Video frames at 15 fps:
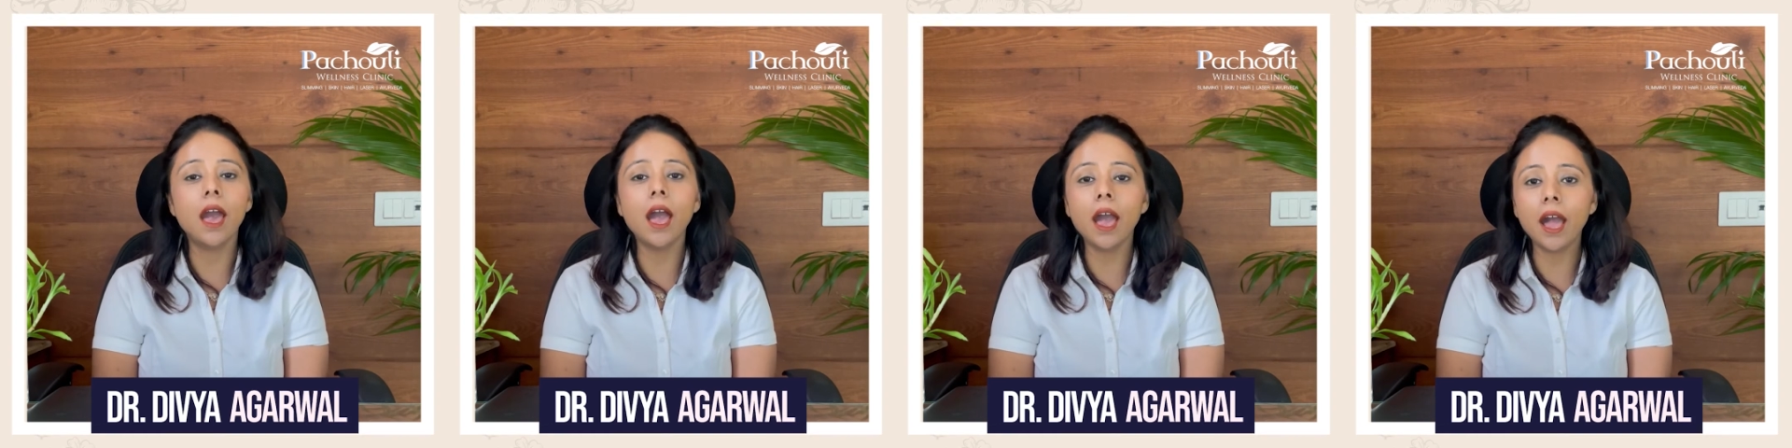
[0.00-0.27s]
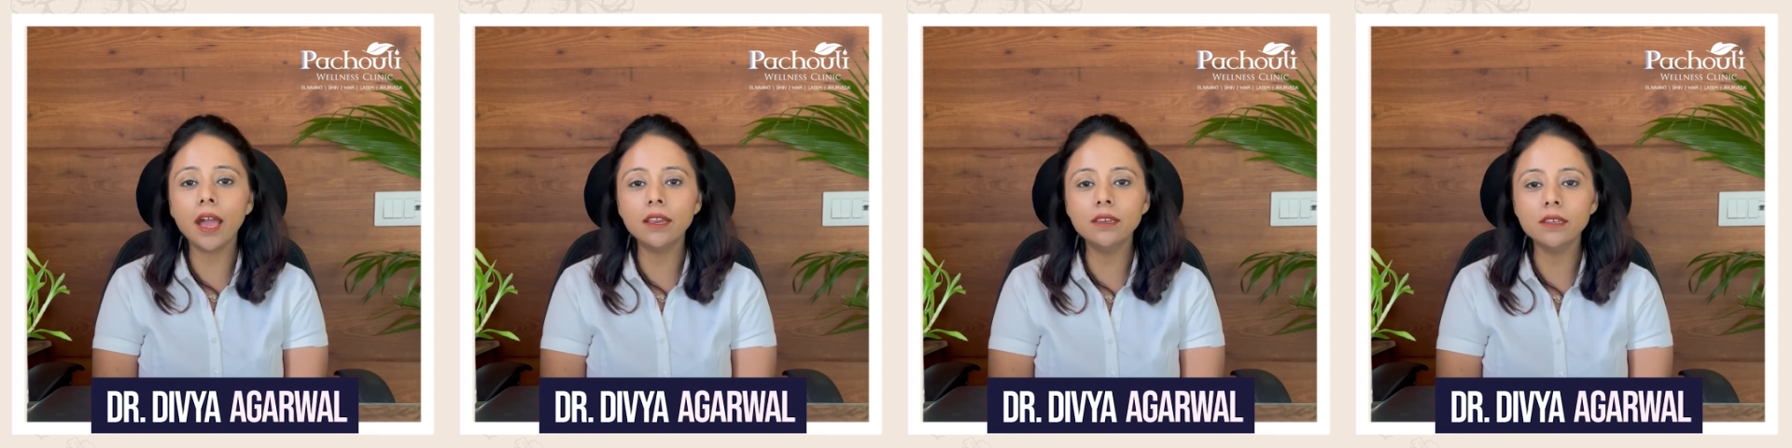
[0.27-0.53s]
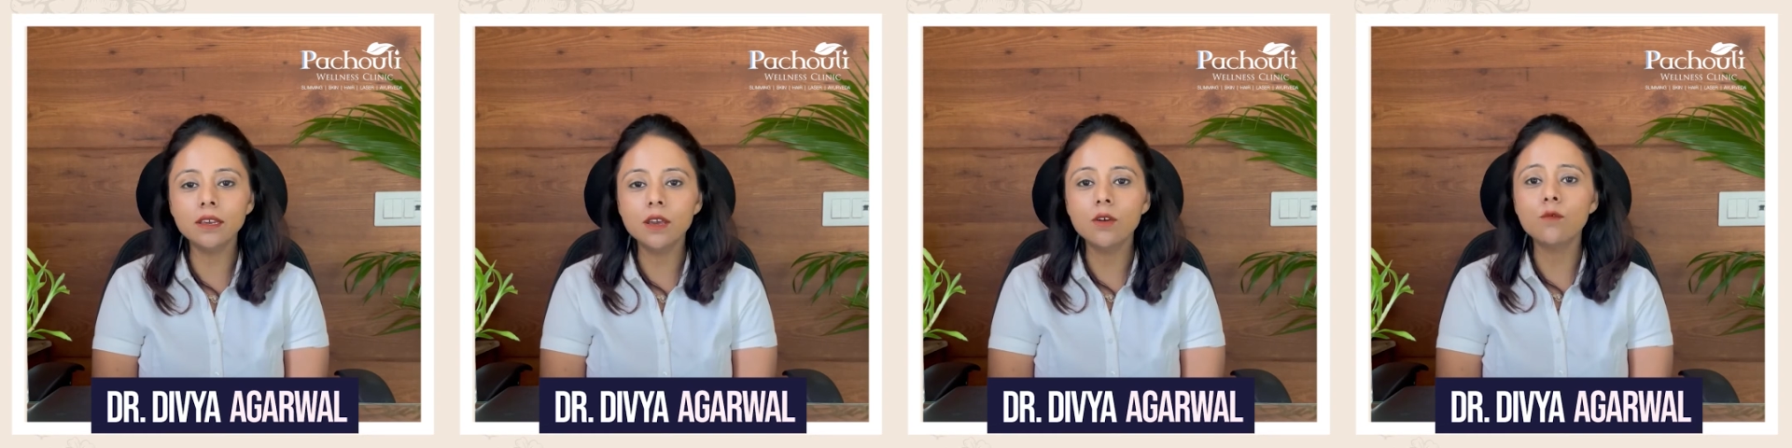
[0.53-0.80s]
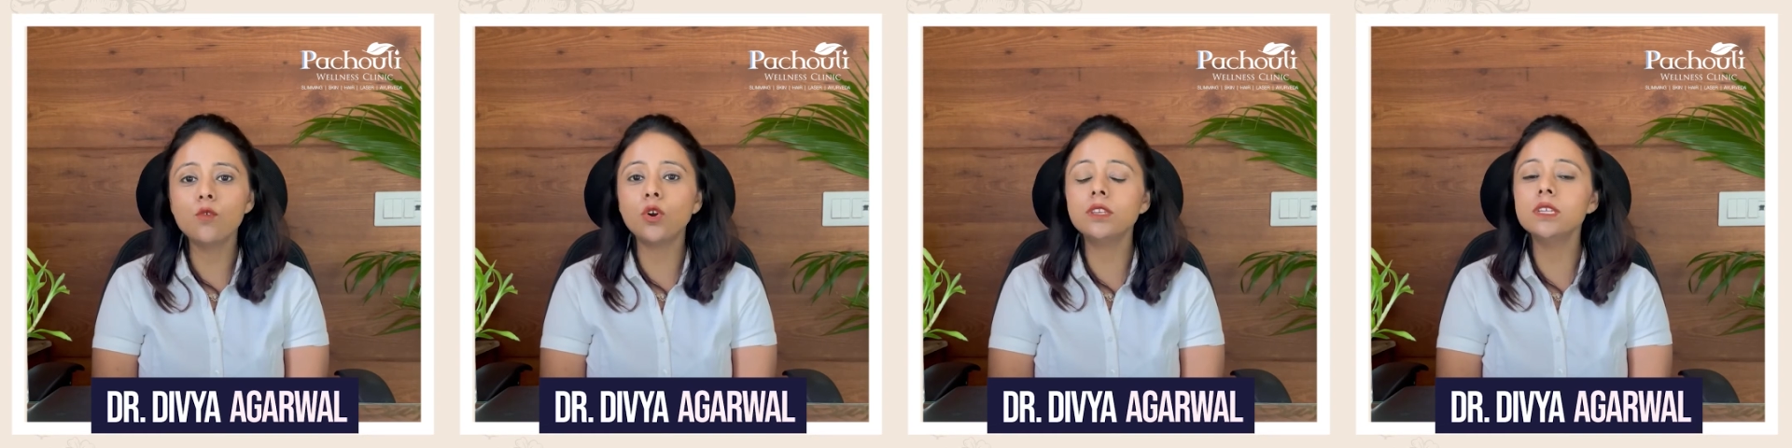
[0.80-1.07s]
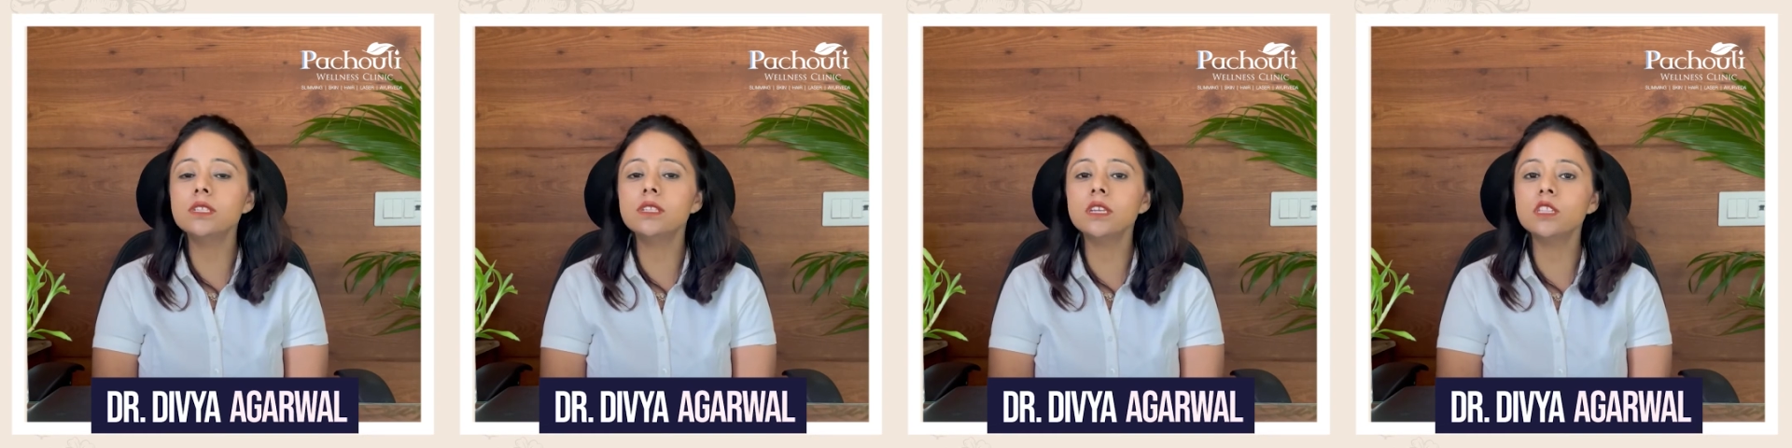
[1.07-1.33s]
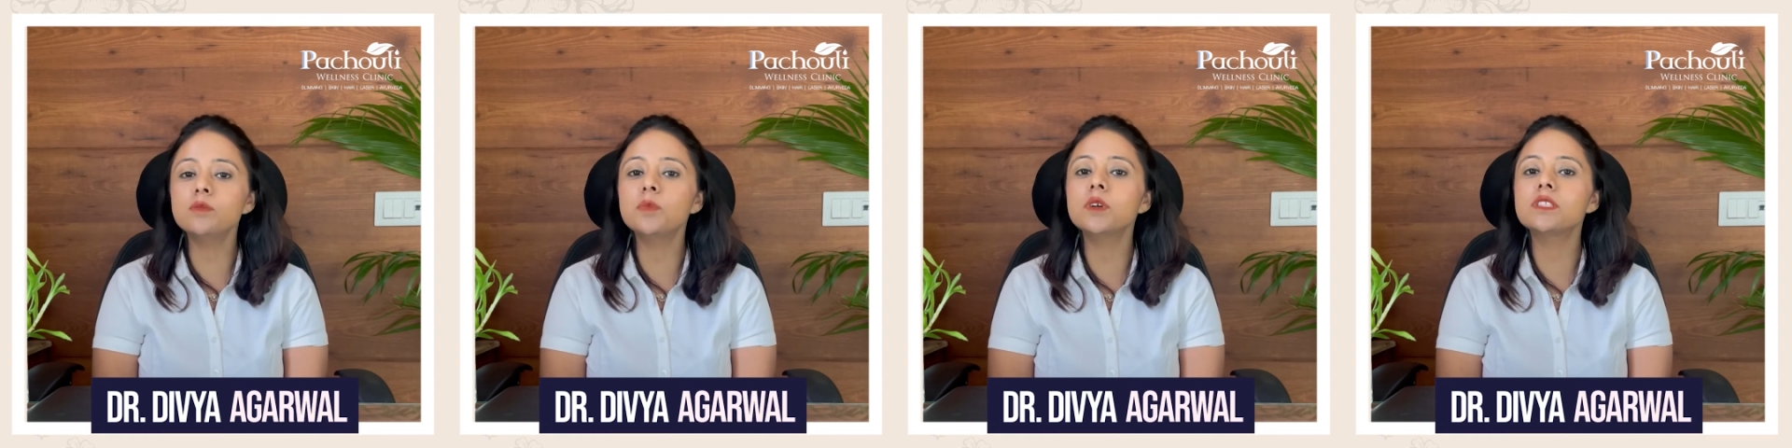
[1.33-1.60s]
And
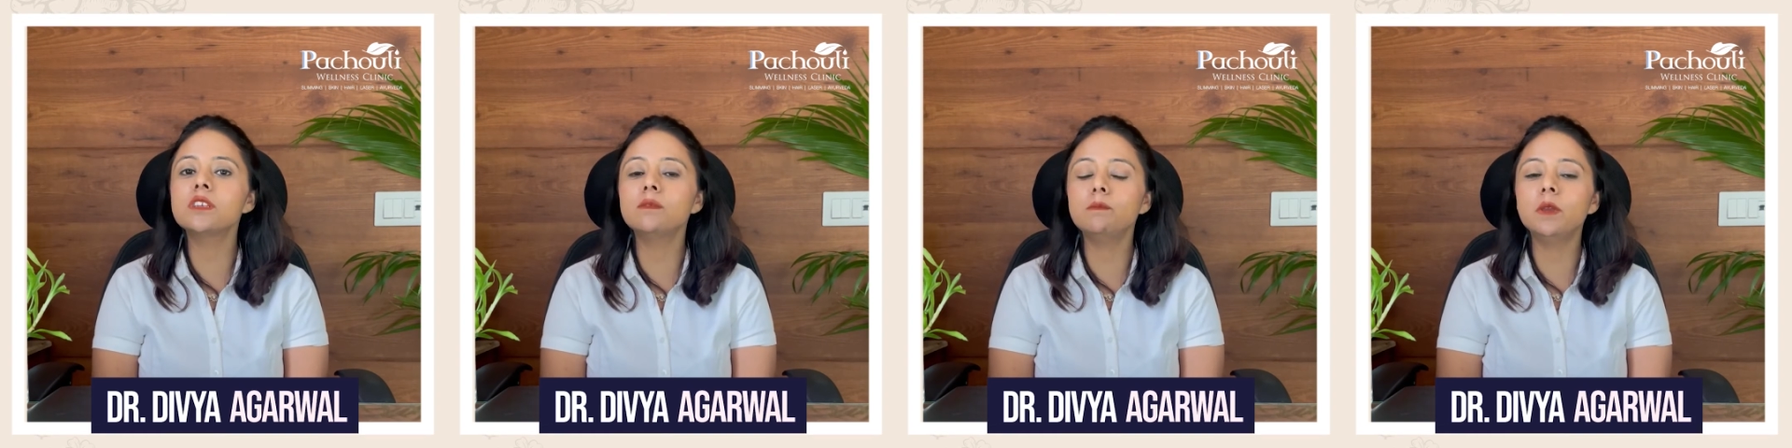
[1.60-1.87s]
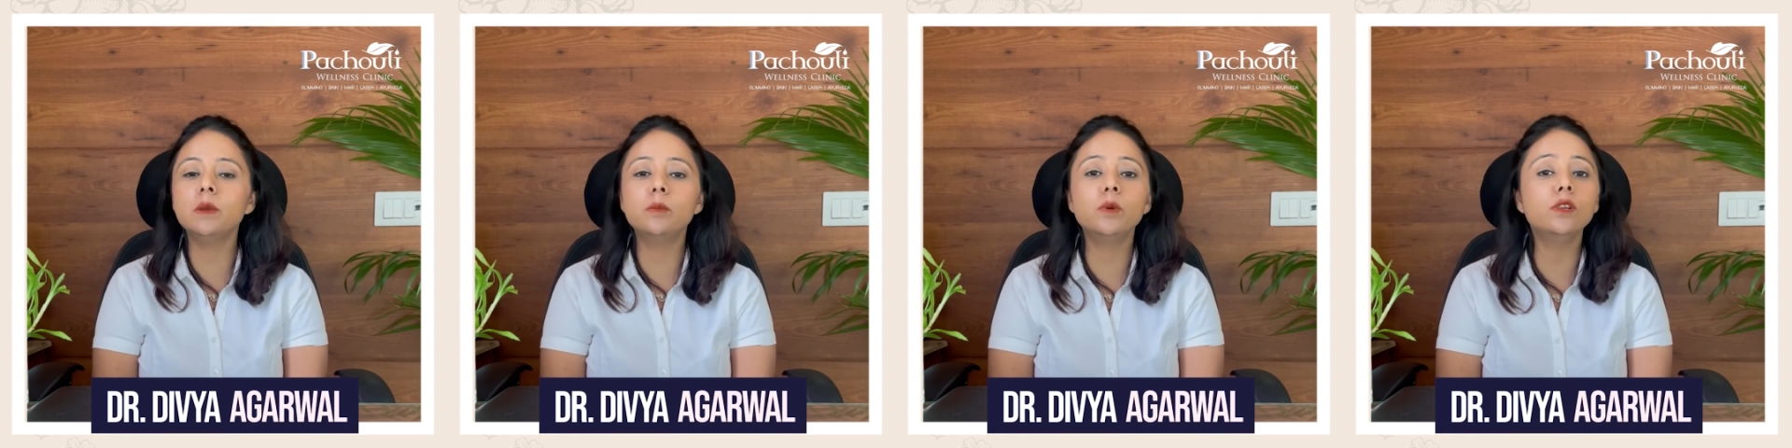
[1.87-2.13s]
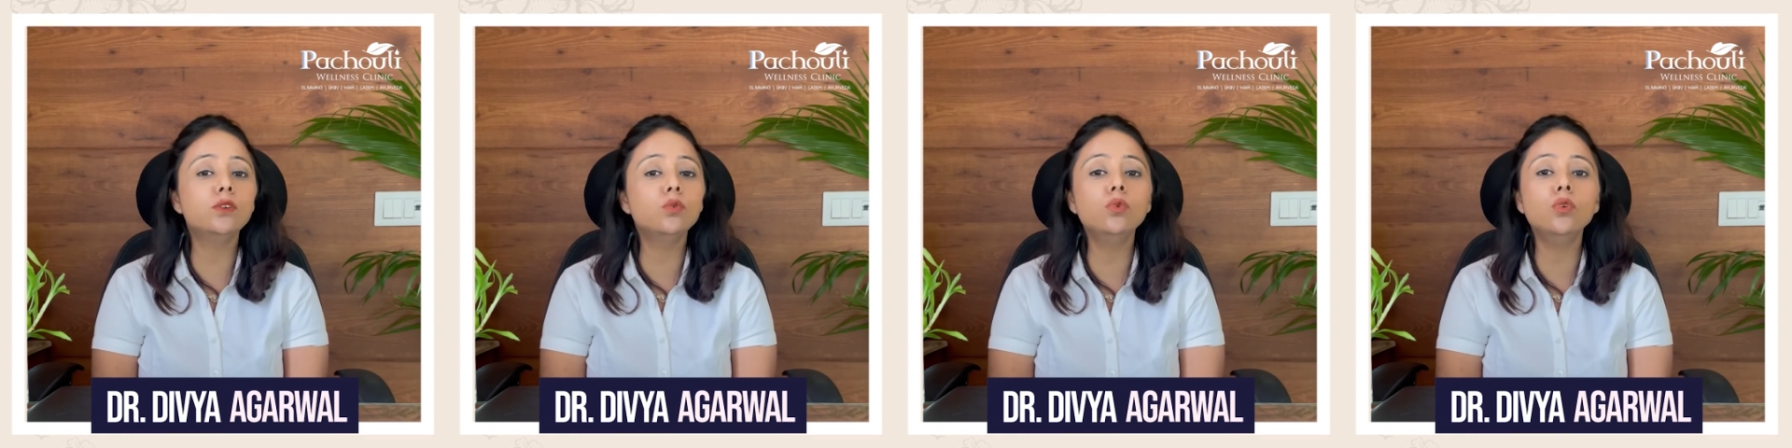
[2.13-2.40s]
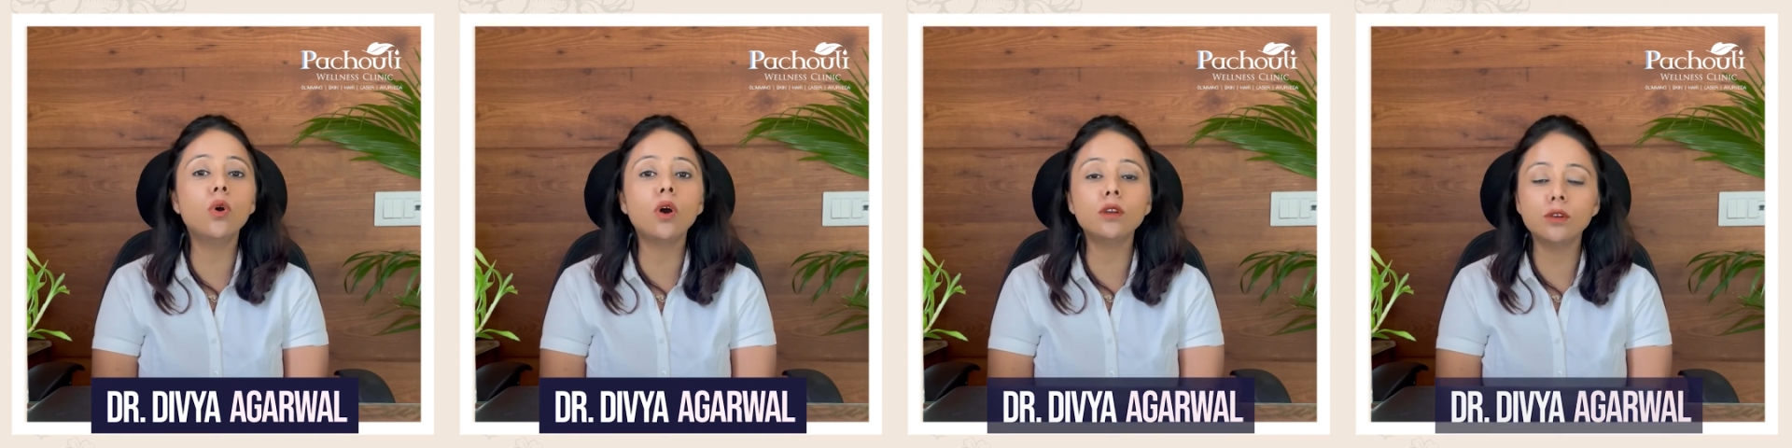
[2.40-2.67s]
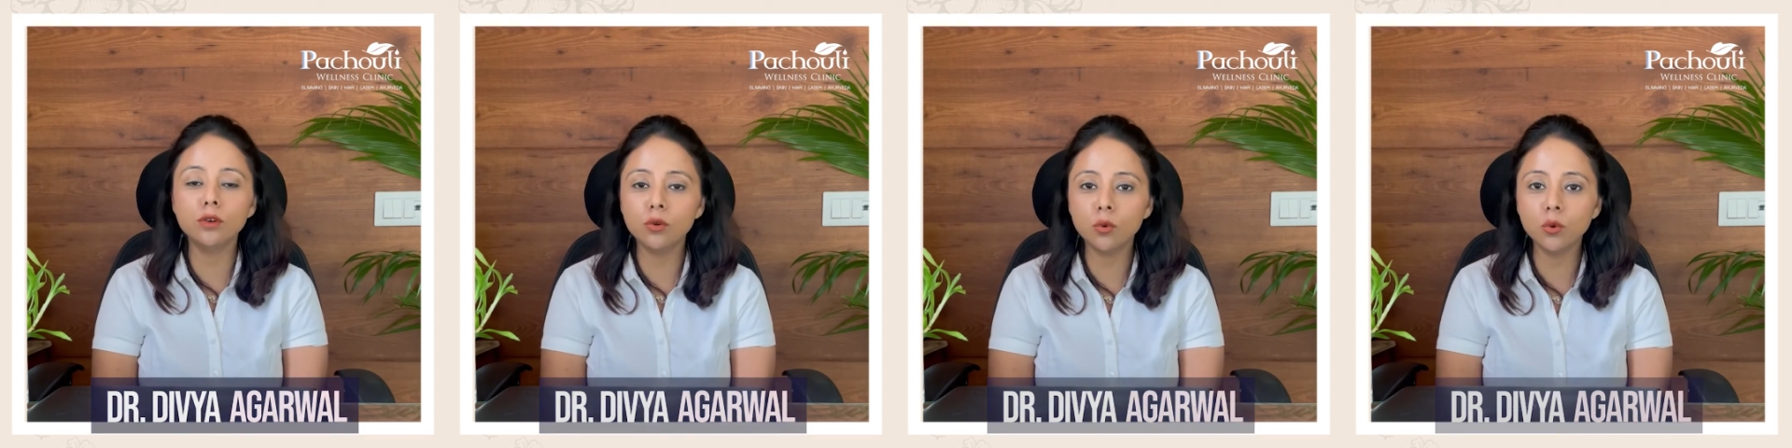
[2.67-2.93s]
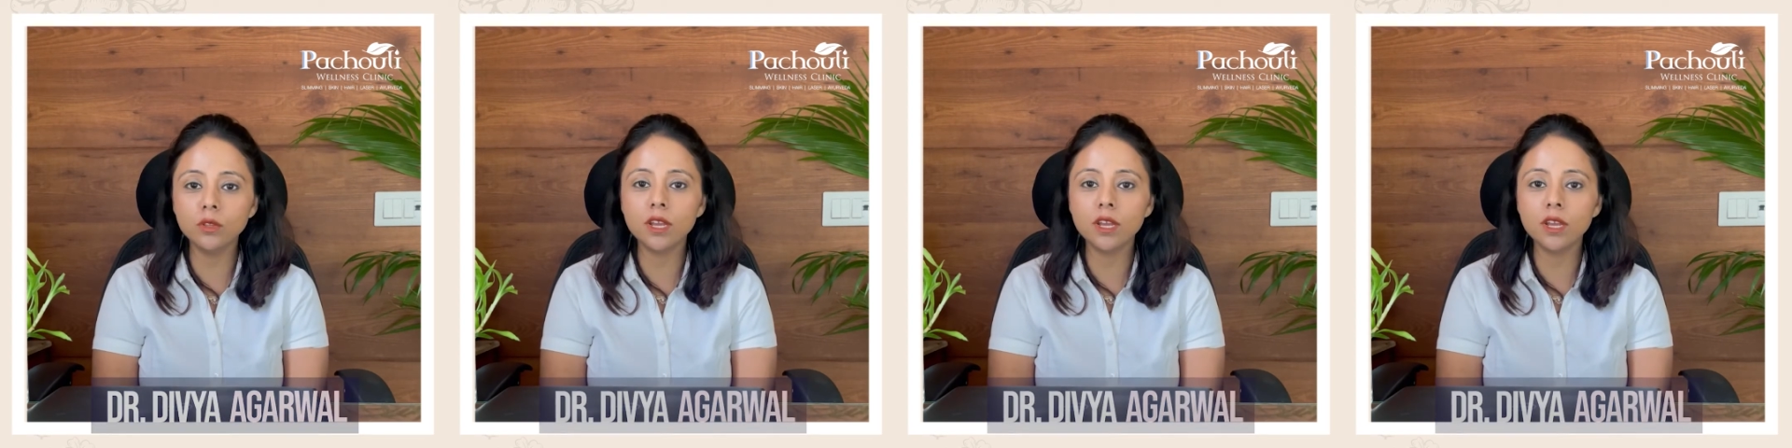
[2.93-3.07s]
46% people do not know,